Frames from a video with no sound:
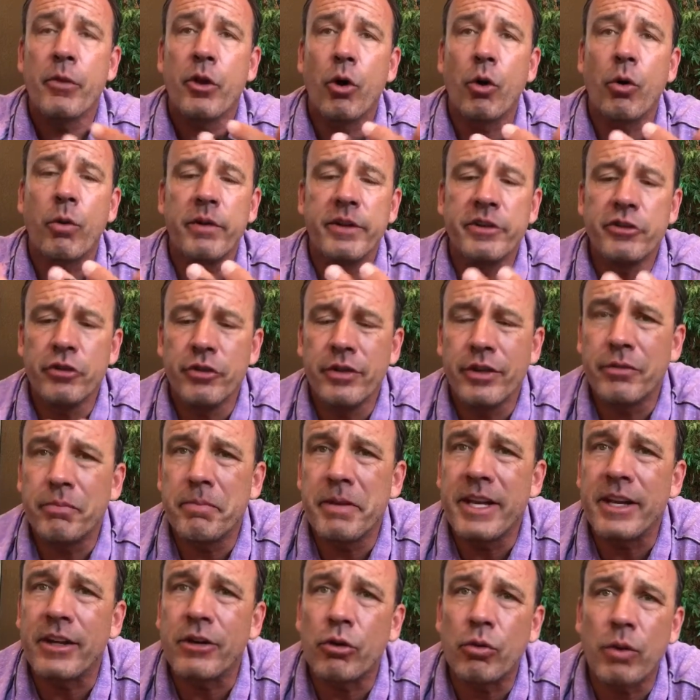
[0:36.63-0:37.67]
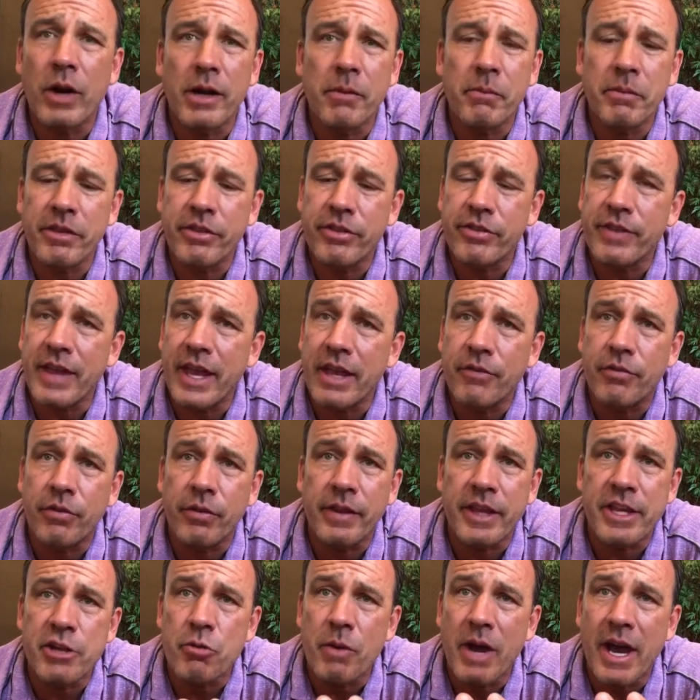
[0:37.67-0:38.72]
Or would you just be incredibly
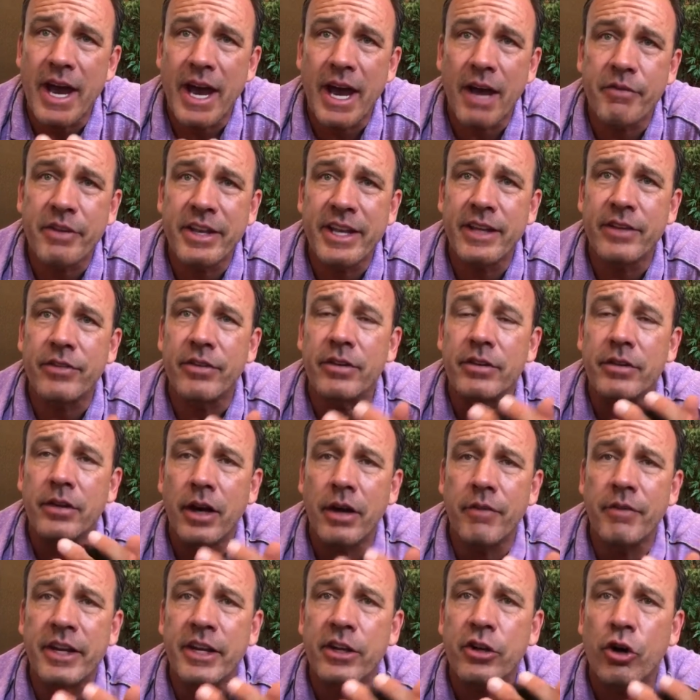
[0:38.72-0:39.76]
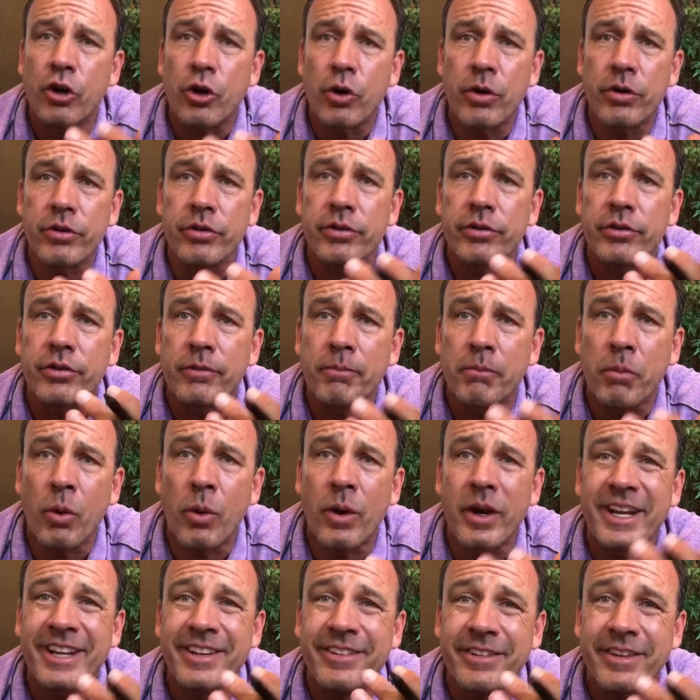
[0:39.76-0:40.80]
thankful that you have kids and love and encourage and
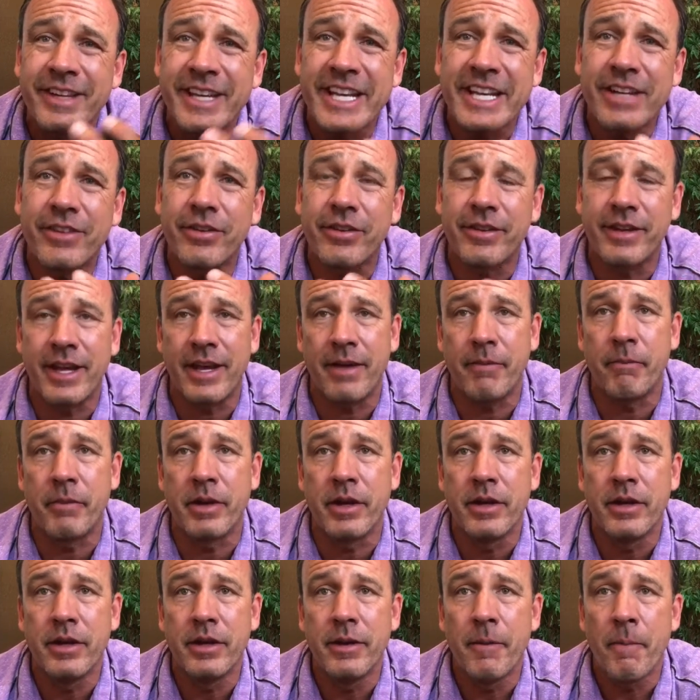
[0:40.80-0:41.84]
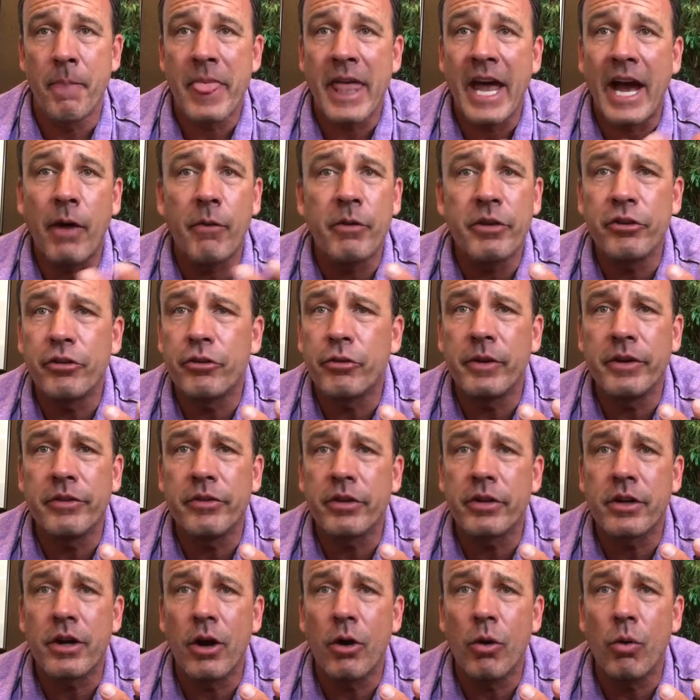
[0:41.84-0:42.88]
support and teach them? How would you treat
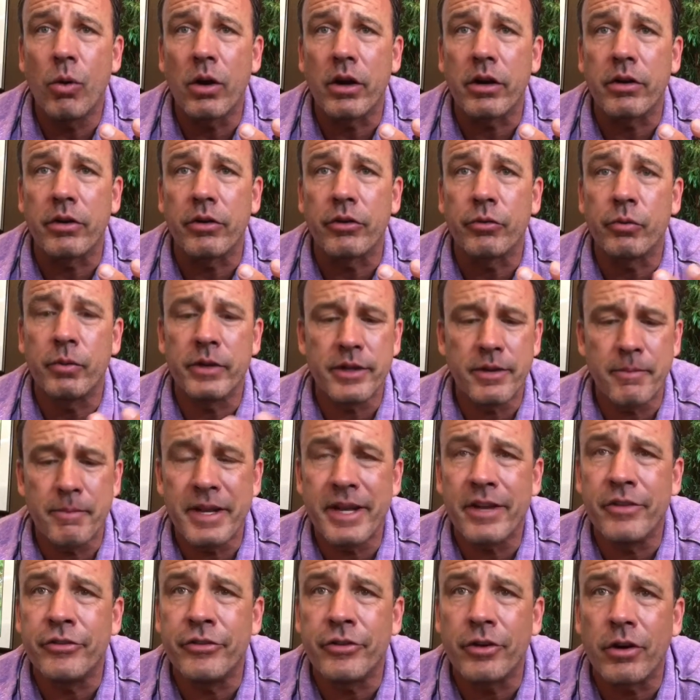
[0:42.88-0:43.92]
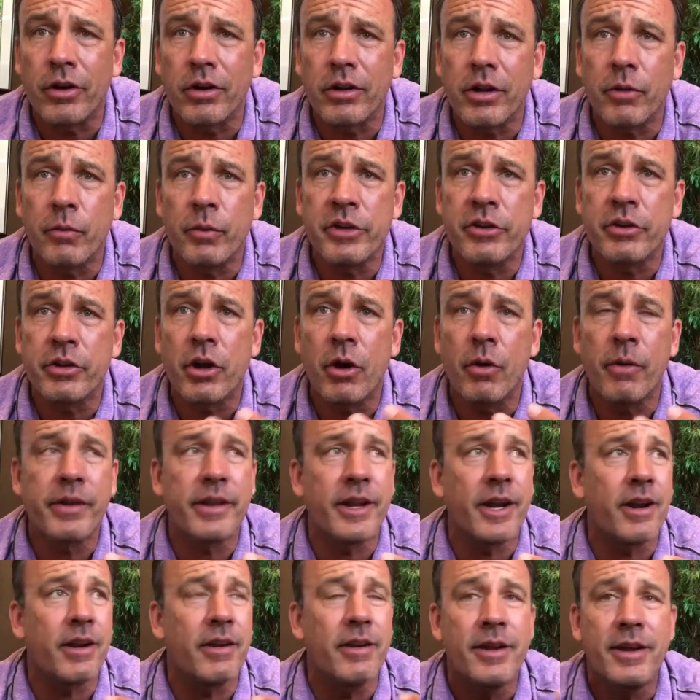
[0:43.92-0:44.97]
your coworkers? Would you be a jerk, or would you go in
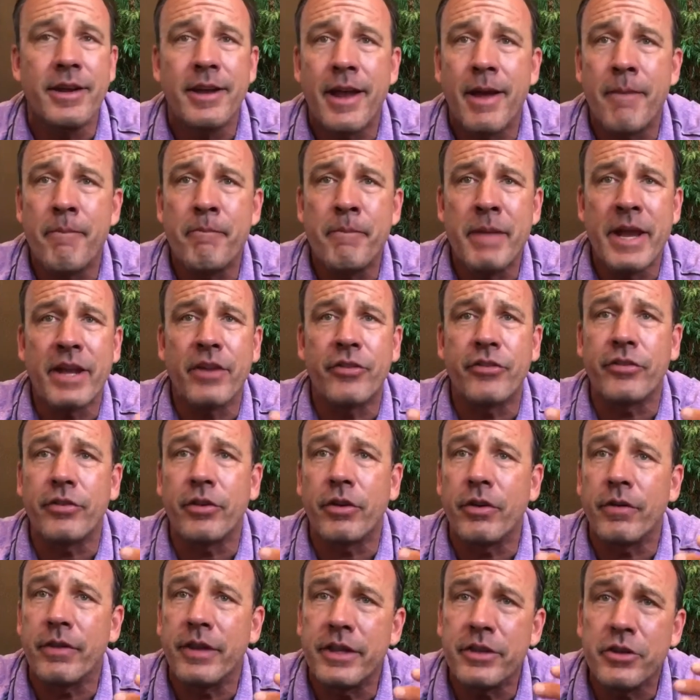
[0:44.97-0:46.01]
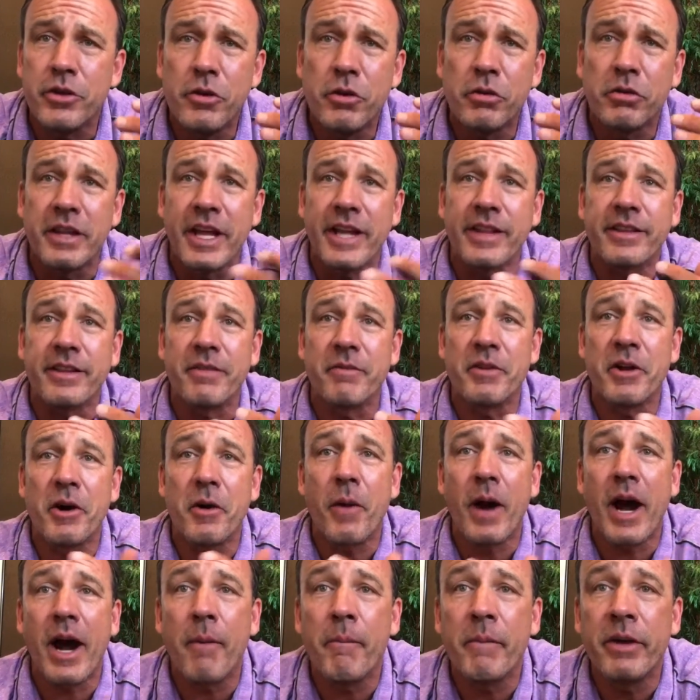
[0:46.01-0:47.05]
there and make sure that you let them
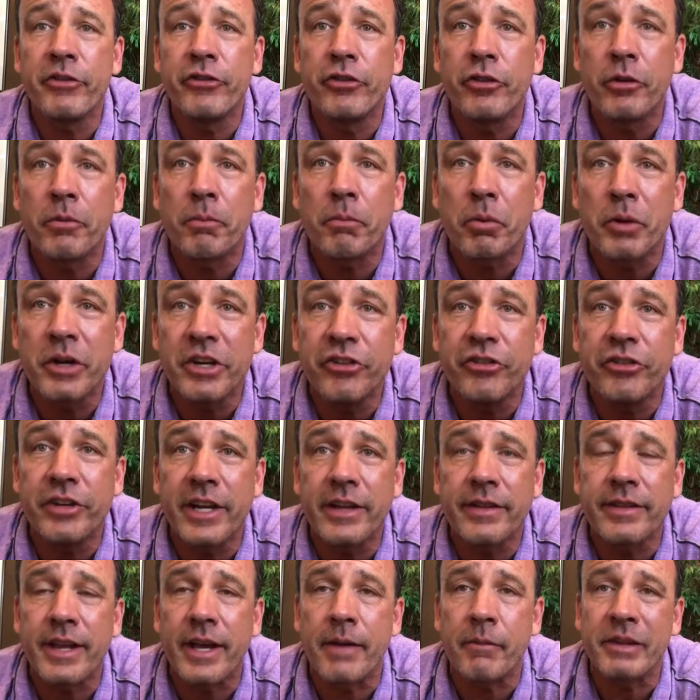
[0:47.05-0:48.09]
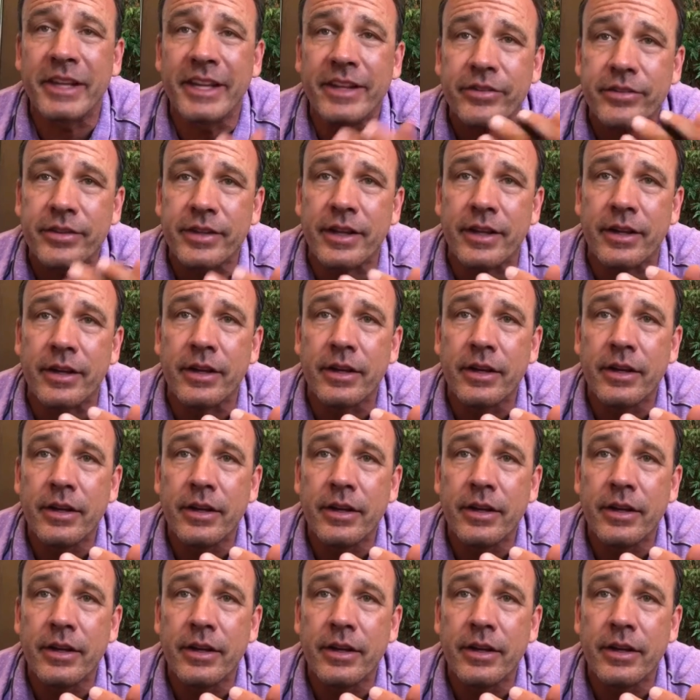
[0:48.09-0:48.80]
know how much you appreciate them? Listen,